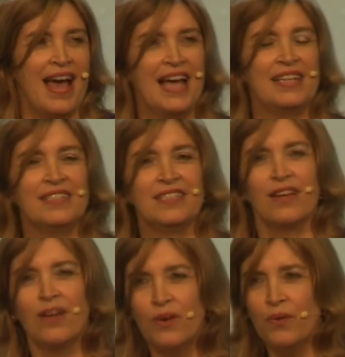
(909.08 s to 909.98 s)
And
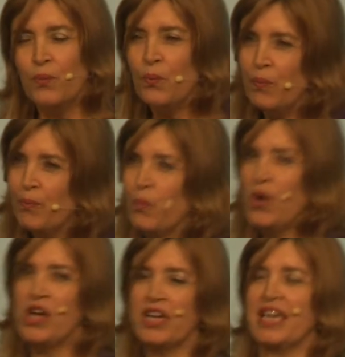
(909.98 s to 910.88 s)

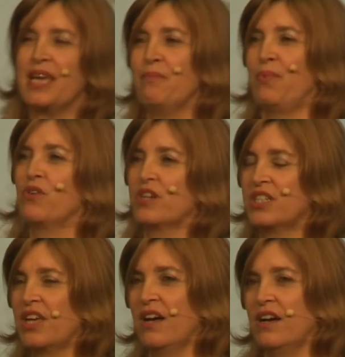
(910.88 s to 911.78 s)
working in
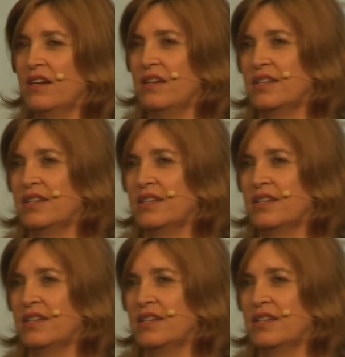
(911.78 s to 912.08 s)
Bogota,